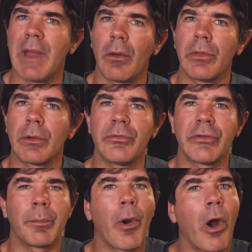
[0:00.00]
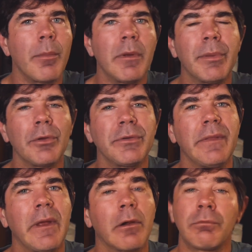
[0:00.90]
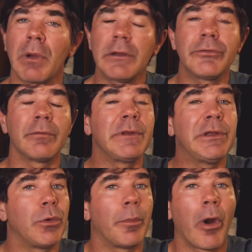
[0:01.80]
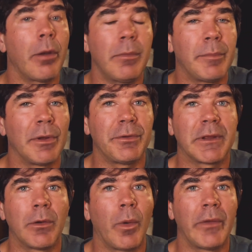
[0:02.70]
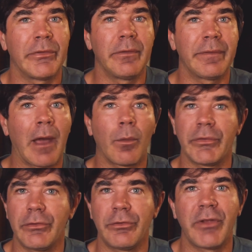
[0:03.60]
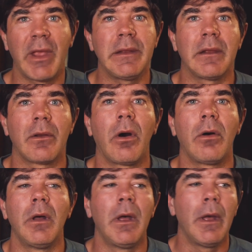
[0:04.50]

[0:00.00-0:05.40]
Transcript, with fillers: Now there was an apartment building there, a relatively new apartment building. It wasn't that wasn't shady at all.